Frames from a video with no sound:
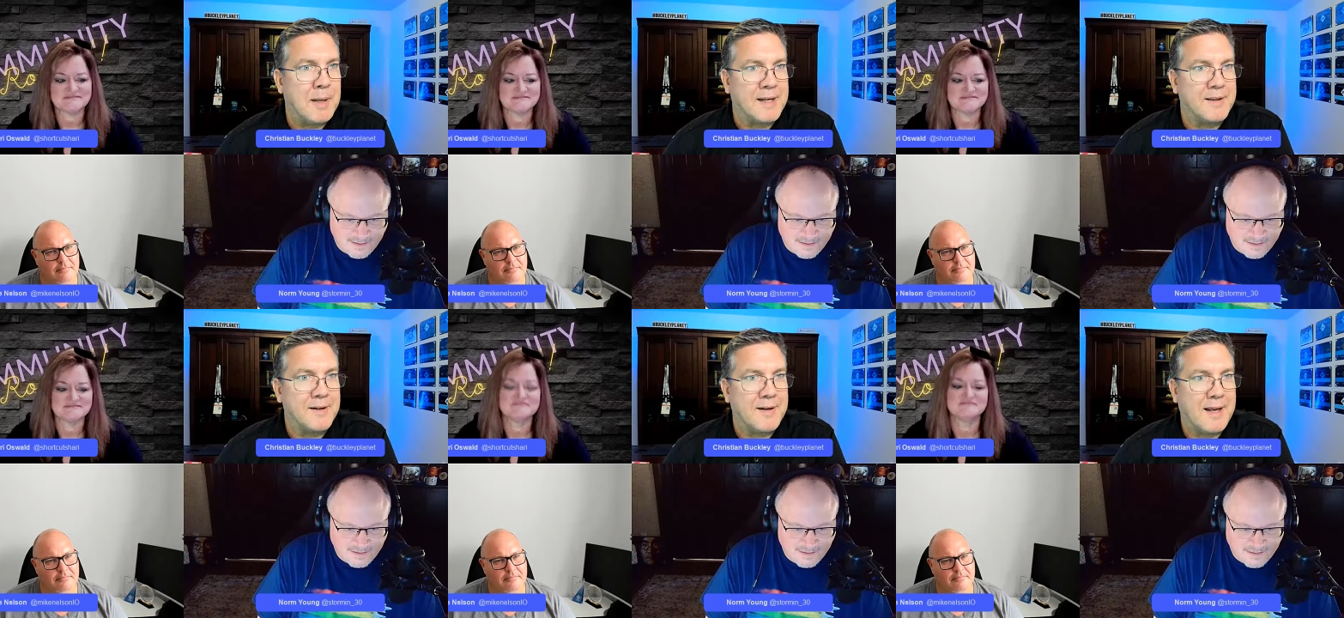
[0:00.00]

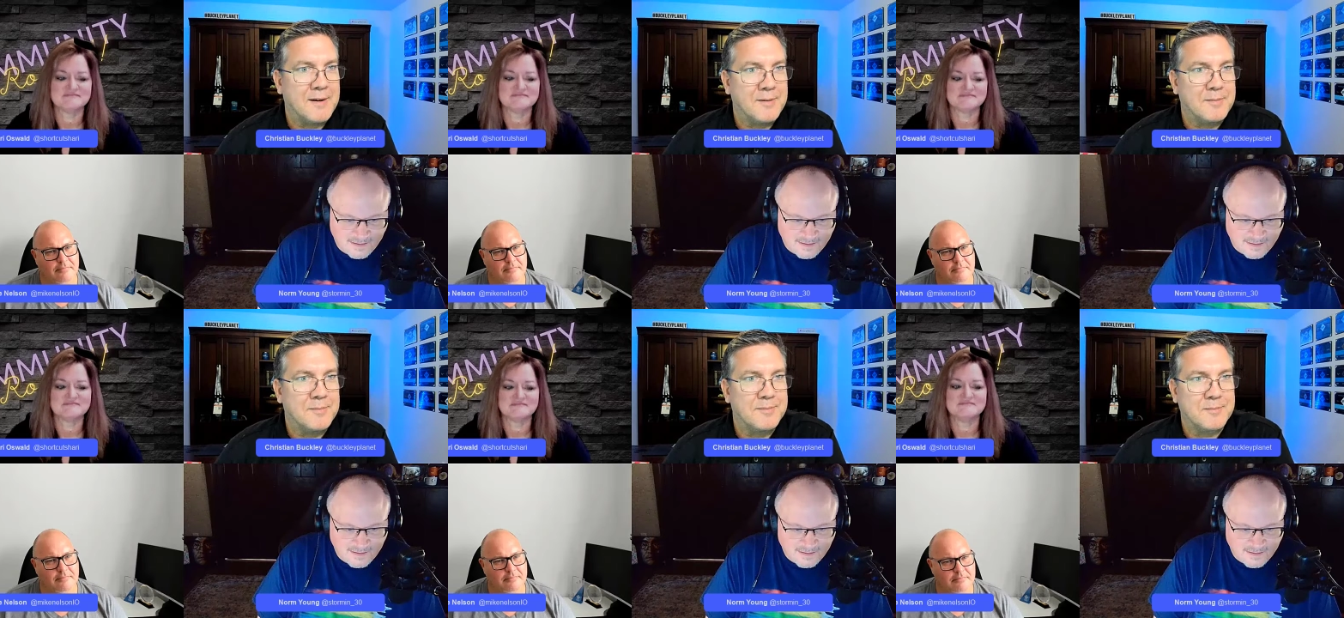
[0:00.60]
Speaker 1: back in the day
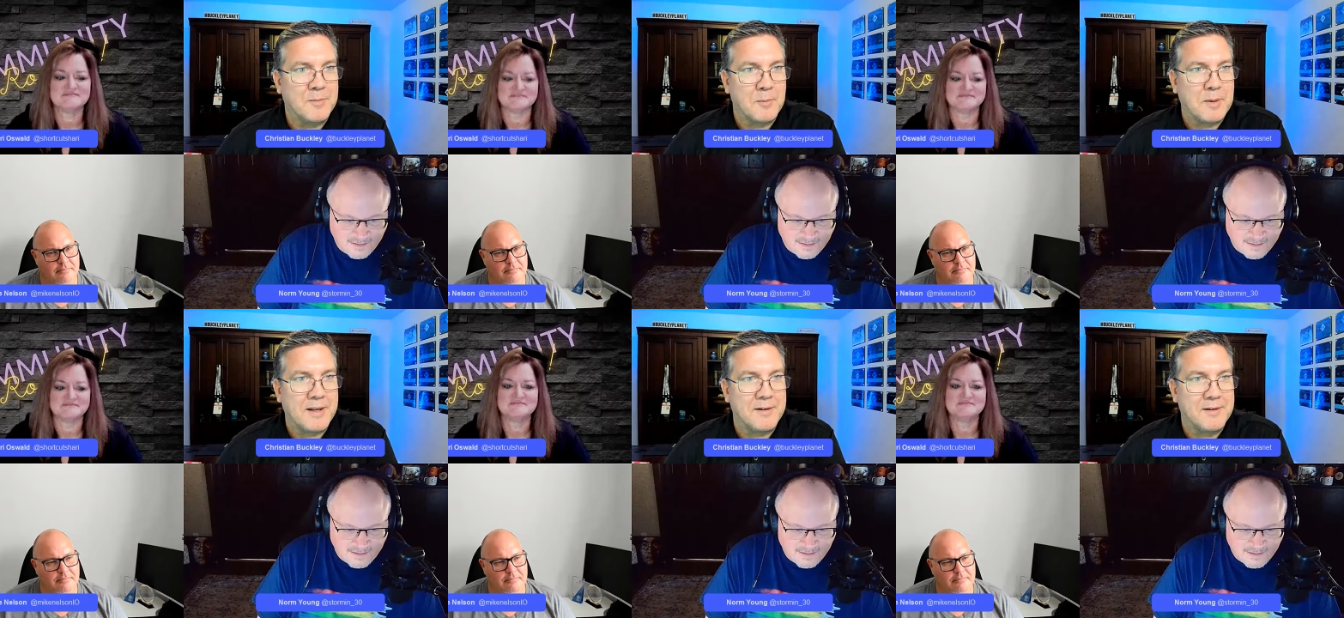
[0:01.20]
mm
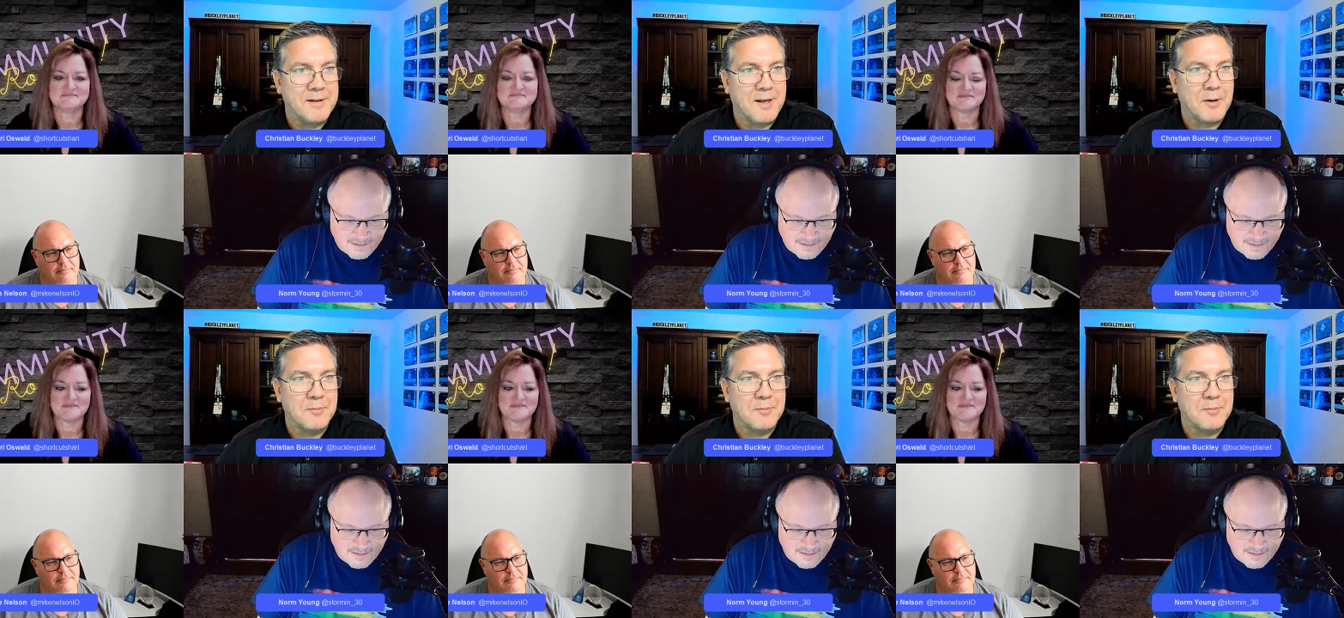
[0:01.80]
when we, had, you